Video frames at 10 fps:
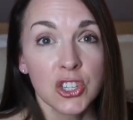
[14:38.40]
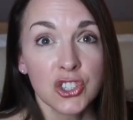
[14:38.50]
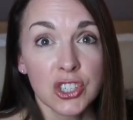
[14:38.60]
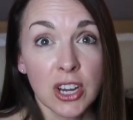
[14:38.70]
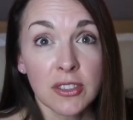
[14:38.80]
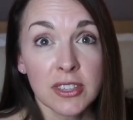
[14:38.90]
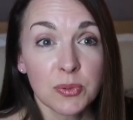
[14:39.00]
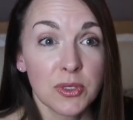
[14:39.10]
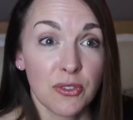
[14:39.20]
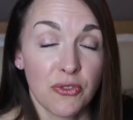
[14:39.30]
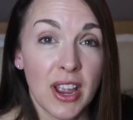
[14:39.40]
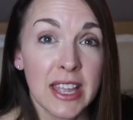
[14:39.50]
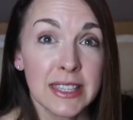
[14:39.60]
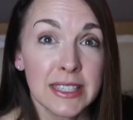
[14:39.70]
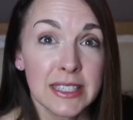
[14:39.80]
Share this with your
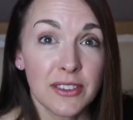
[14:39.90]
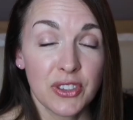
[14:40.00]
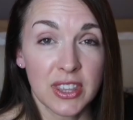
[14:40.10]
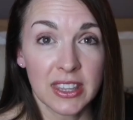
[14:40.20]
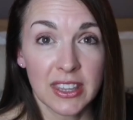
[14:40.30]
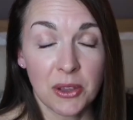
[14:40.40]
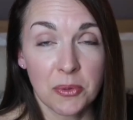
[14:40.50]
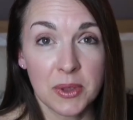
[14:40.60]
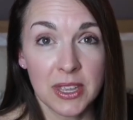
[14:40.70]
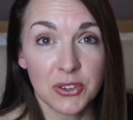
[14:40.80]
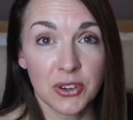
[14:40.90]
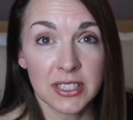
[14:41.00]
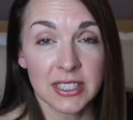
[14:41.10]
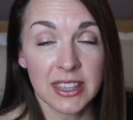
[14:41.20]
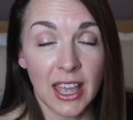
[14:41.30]
friends if you think they would be interested.